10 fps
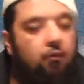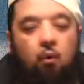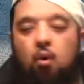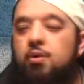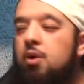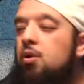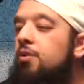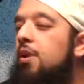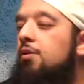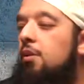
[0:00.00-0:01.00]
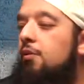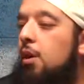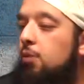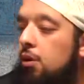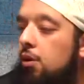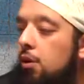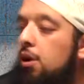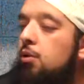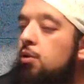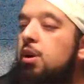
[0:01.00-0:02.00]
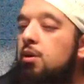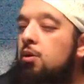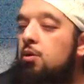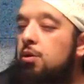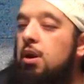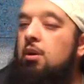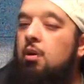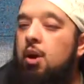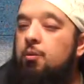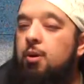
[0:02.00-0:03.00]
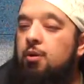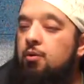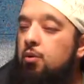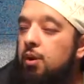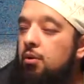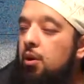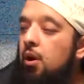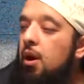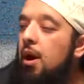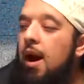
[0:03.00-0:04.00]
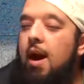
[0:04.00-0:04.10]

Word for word: for the good that's around her, including the good that her husband is doing to her.